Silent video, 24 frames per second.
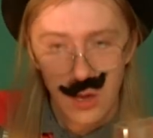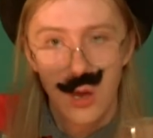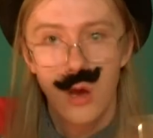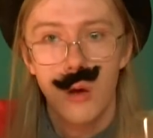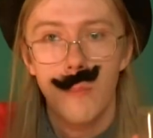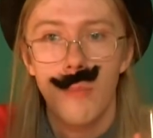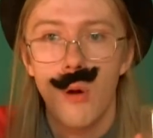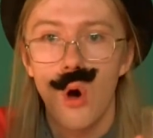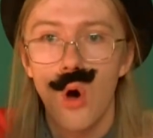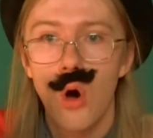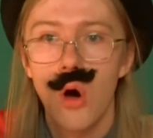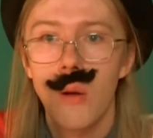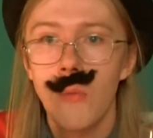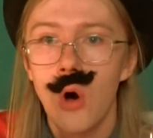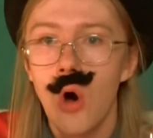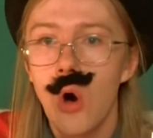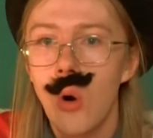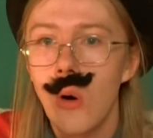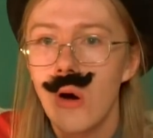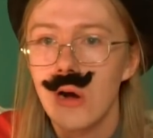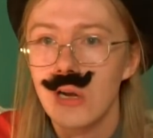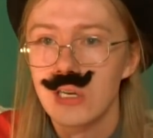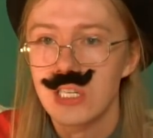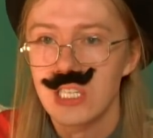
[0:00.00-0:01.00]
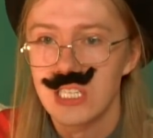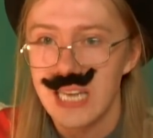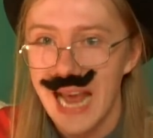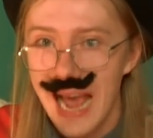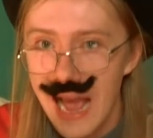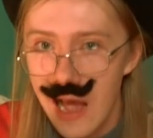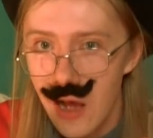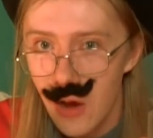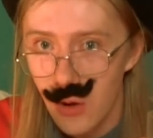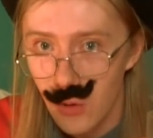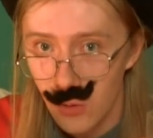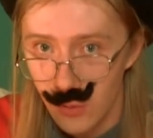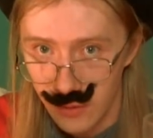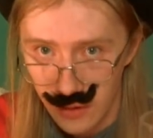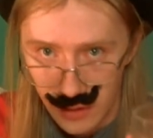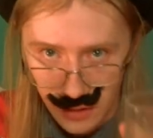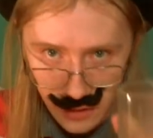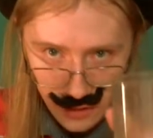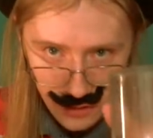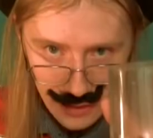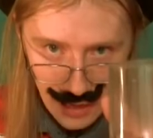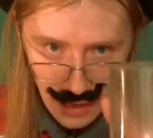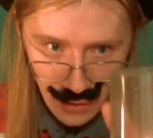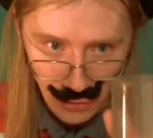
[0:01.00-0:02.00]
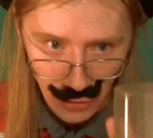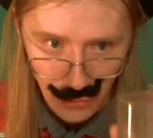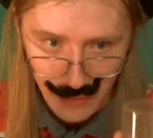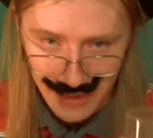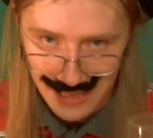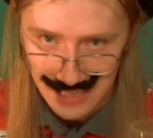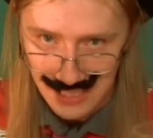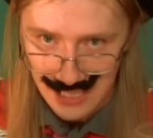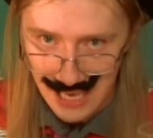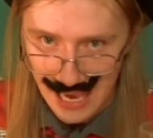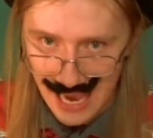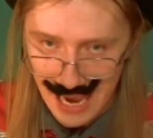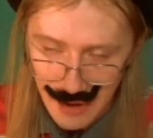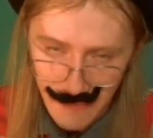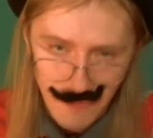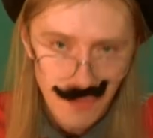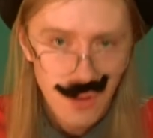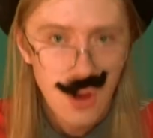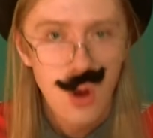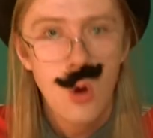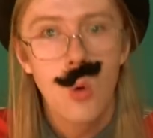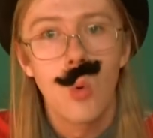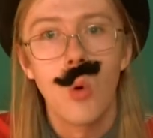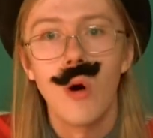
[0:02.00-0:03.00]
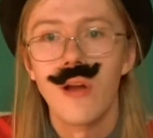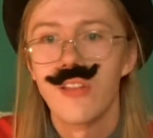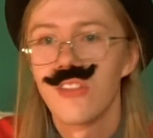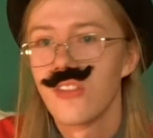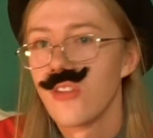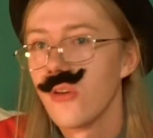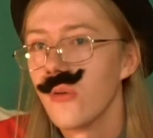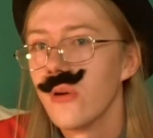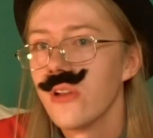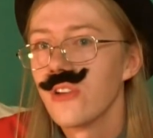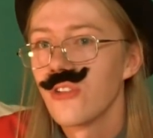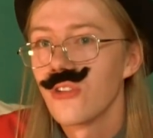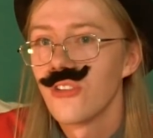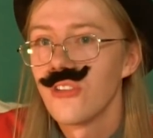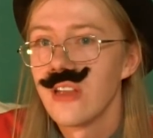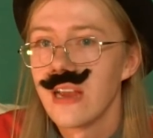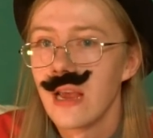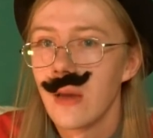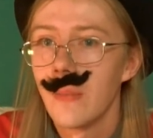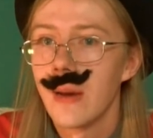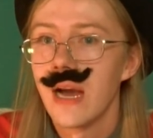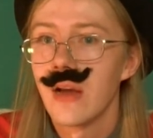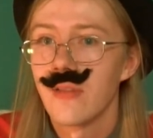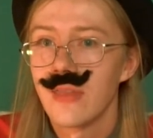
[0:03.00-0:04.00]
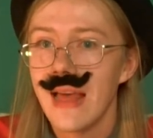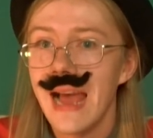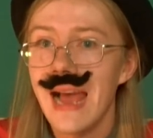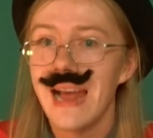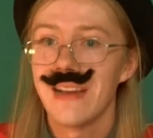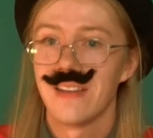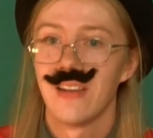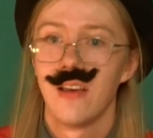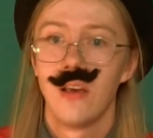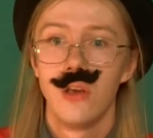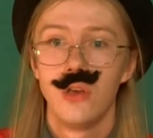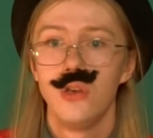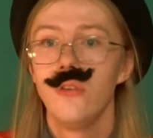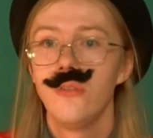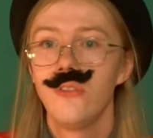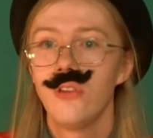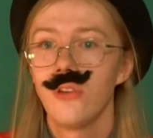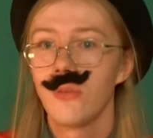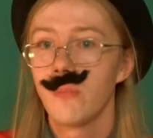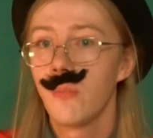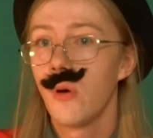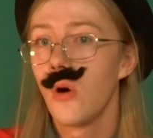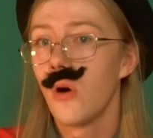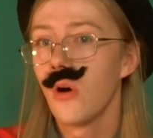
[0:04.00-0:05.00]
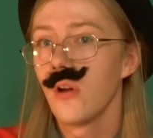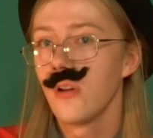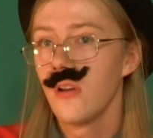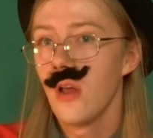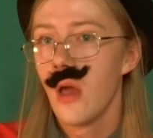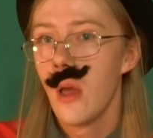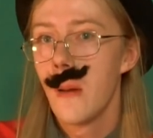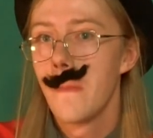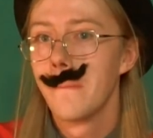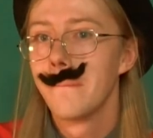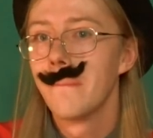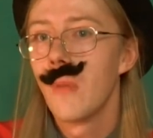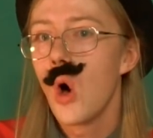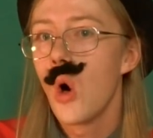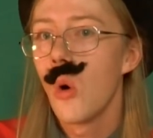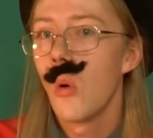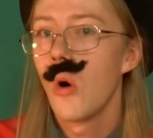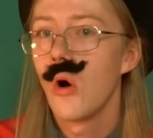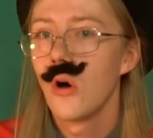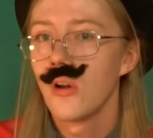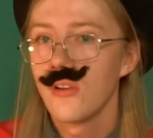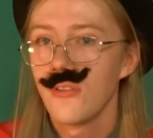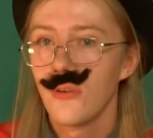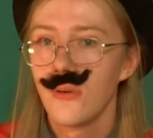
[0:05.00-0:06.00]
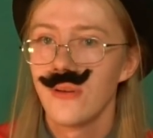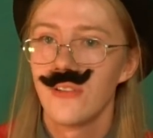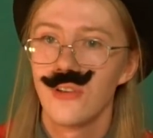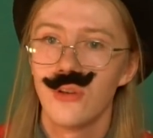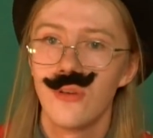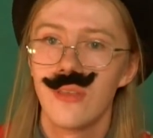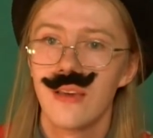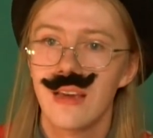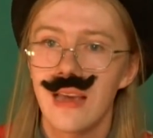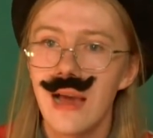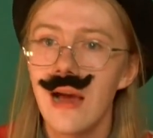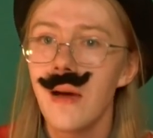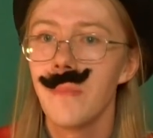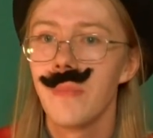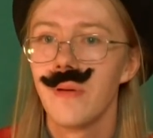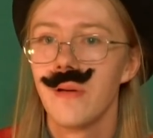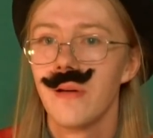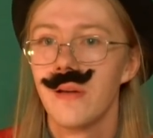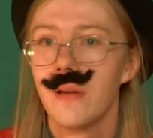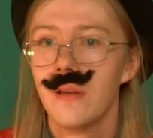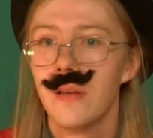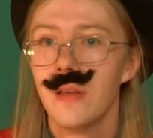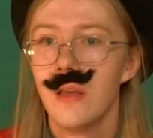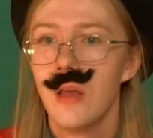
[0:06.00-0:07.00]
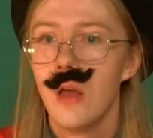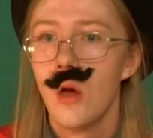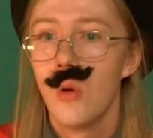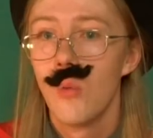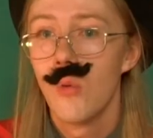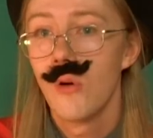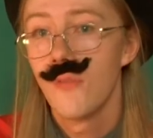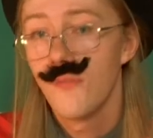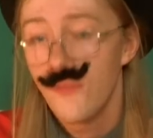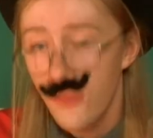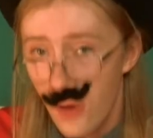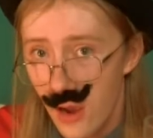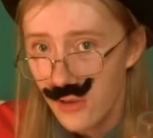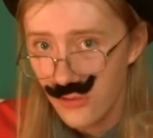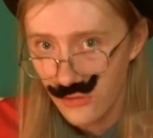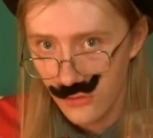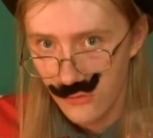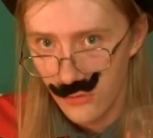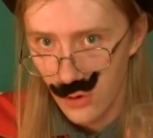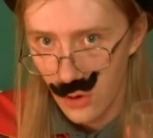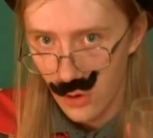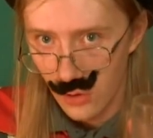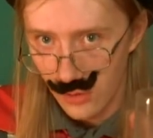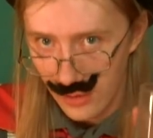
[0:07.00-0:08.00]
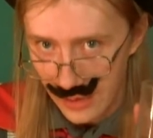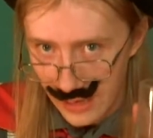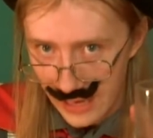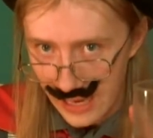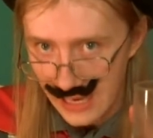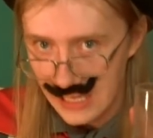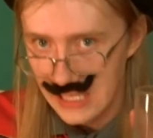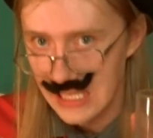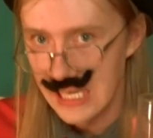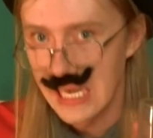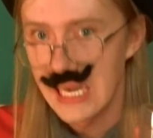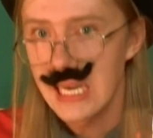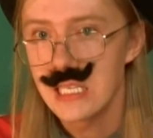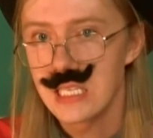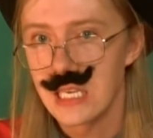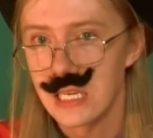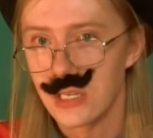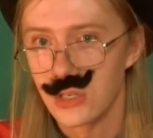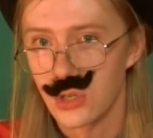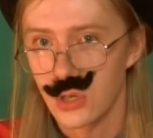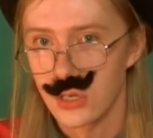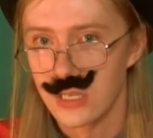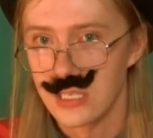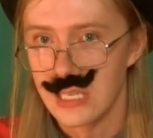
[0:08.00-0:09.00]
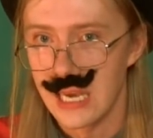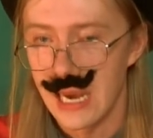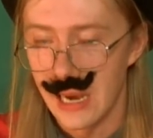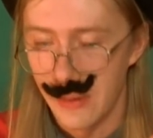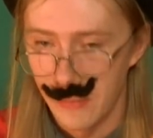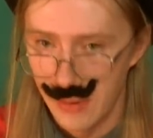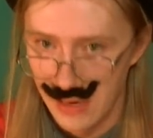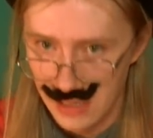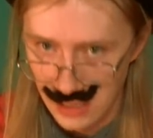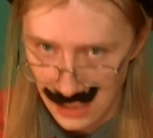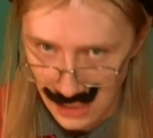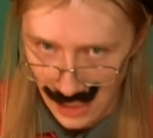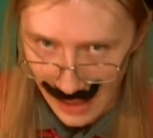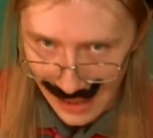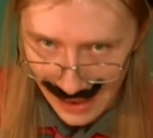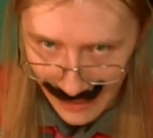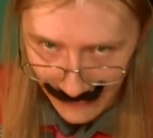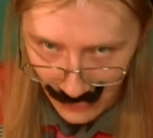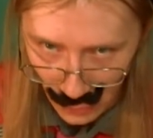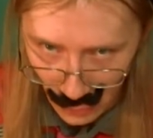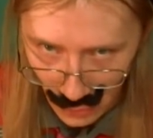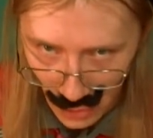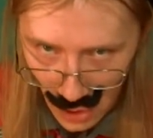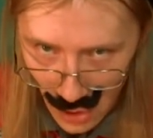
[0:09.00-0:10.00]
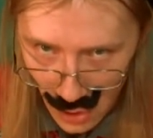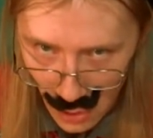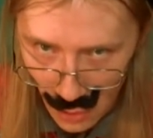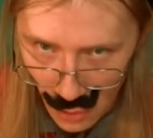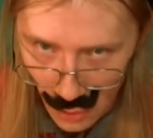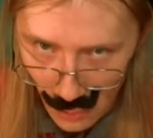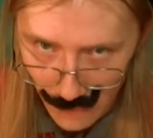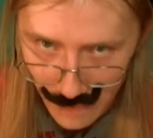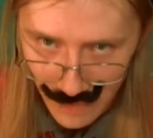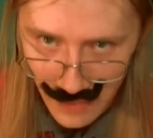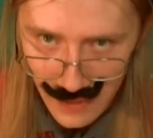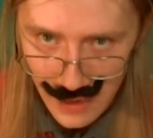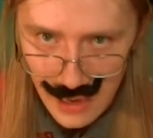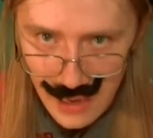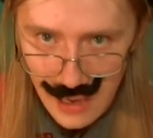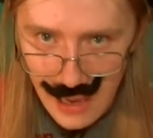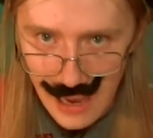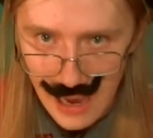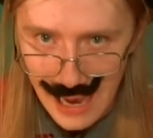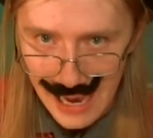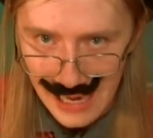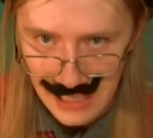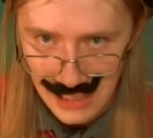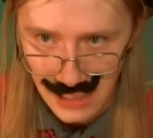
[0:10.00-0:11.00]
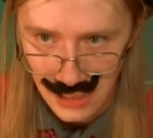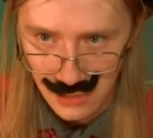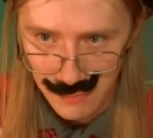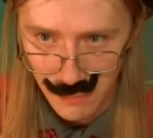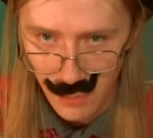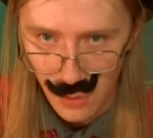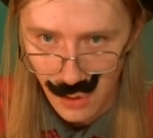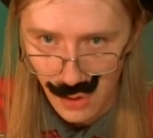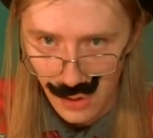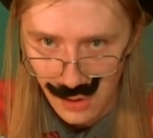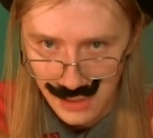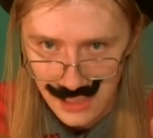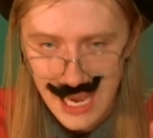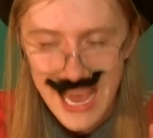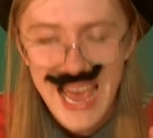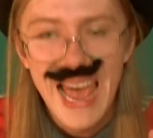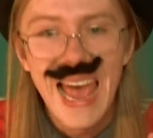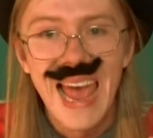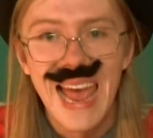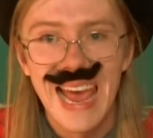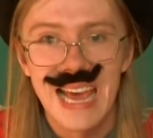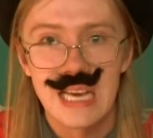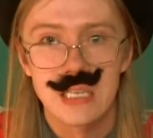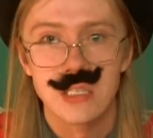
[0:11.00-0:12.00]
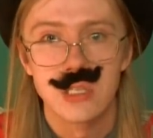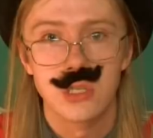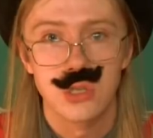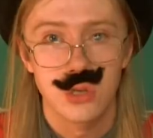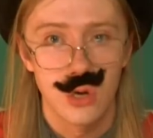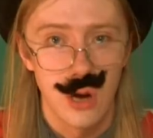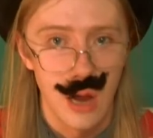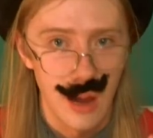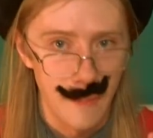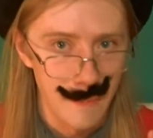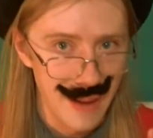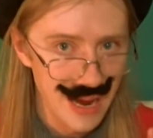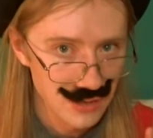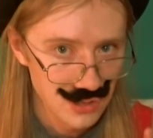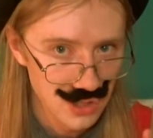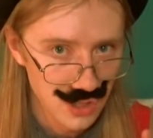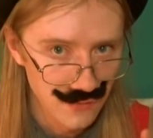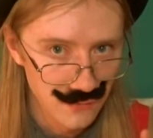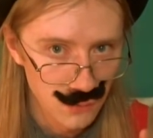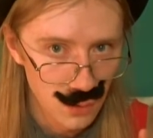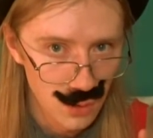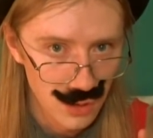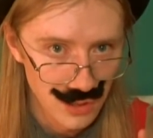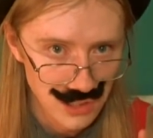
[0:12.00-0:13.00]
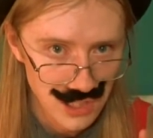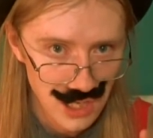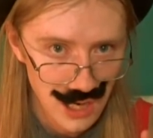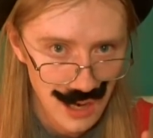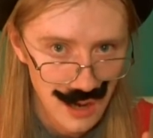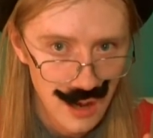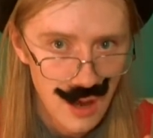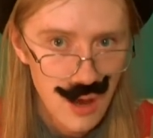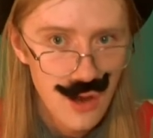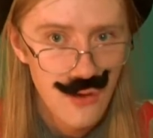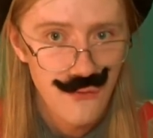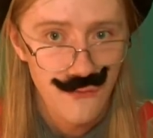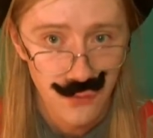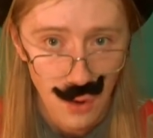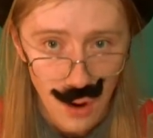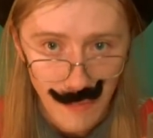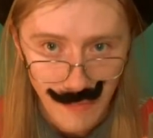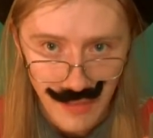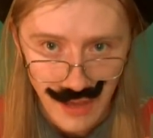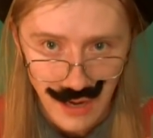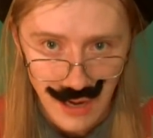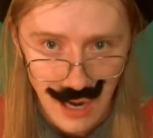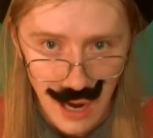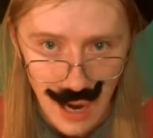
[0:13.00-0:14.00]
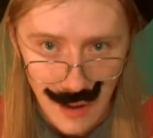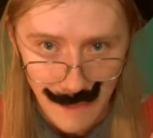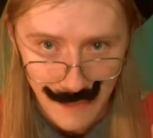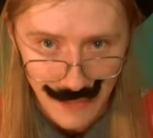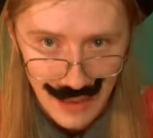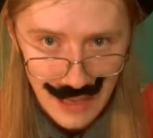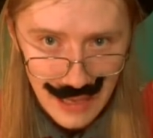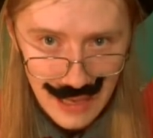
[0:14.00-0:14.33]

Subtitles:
Pour more water down. Now you may say, what's so interesting about that? You just poured more water into the cup. Well, first of all, it is interesting because I'll have you know, I just poured extra amounts of water from the cup